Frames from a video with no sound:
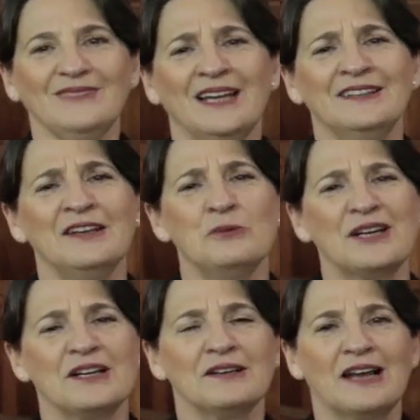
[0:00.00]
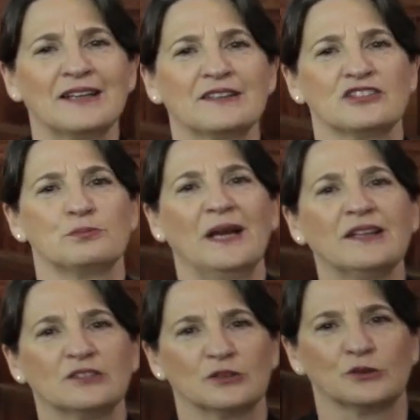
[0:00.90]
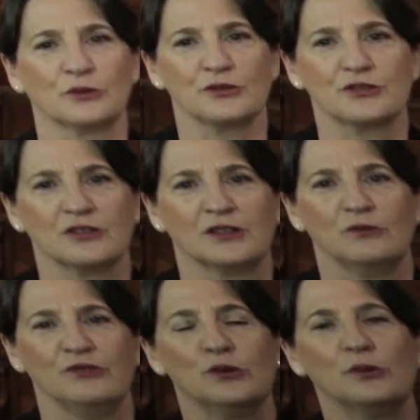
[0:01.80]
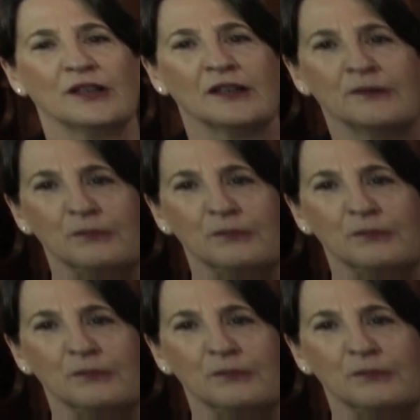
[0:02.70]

and they were like spectators viewing